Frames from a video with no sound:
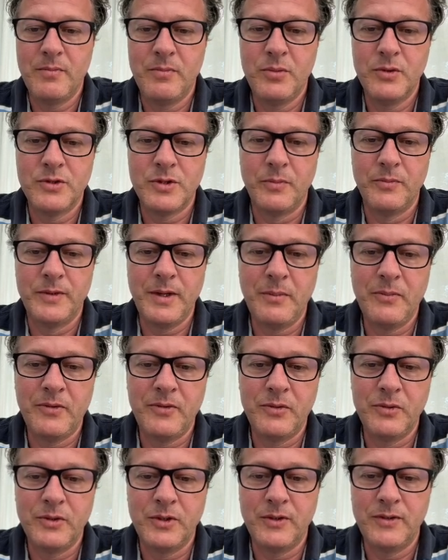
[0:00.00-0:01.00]
put some depth
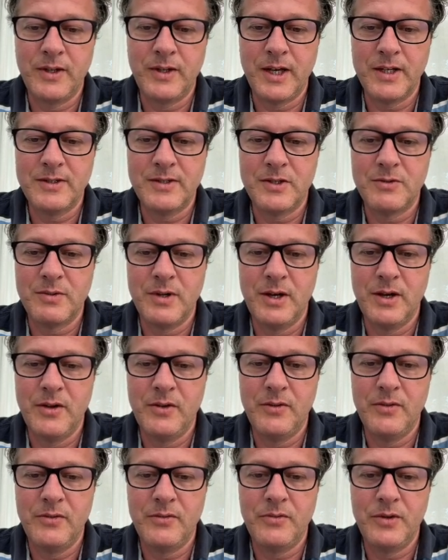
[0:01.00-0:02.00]
to the text as well,
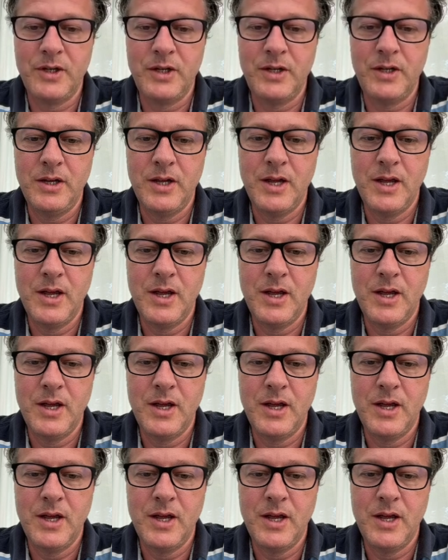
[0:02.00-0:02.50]
3,